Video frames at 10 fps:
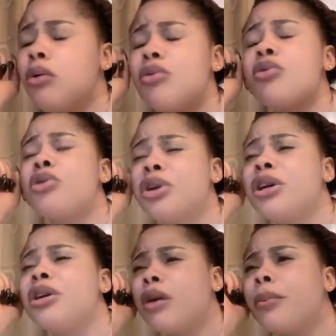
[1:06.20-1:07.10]
No,
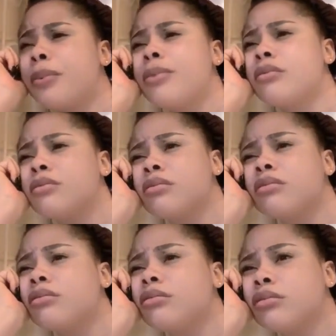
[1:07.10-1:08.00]
growing up,
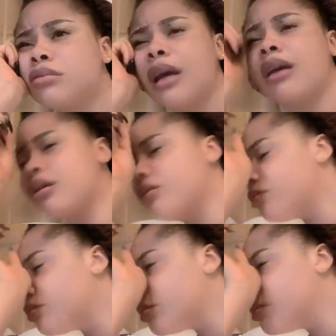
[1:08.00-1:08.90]
like,
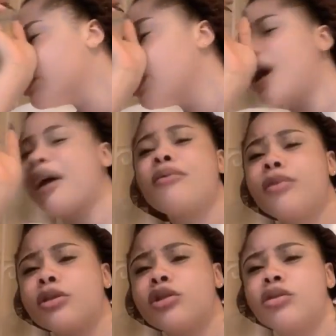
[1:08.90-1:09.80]
I come
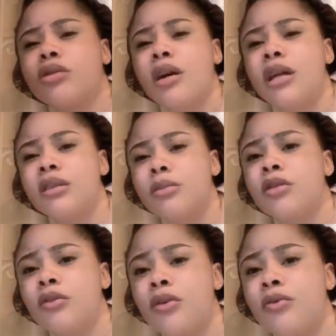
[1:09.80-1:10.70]
from a strong
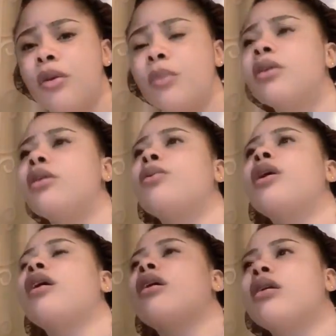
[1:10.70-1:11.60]
Assemblies of God family
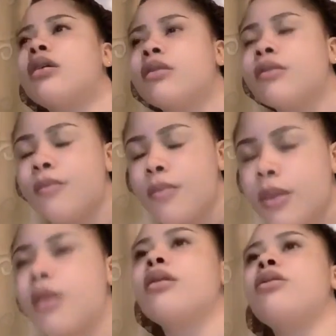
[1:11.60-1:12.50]
where
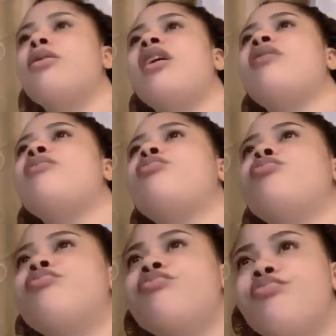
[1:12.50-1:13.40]
you have
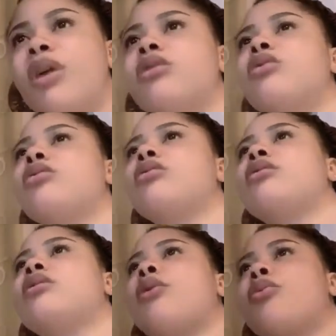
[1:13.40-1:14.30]

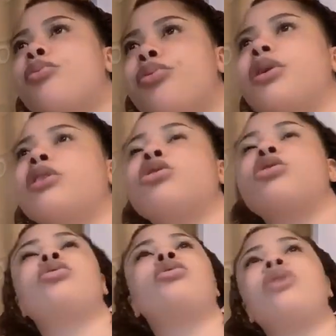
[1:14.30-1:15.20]
pastors that pray. They
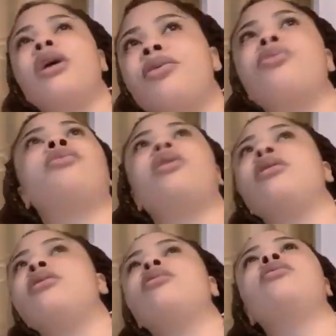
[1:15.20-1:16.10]
just look at you
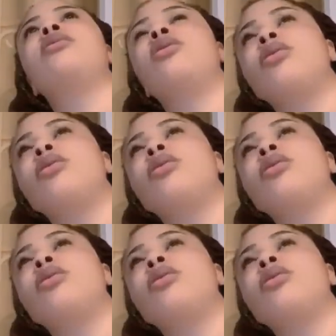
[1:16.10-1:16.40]
and, oh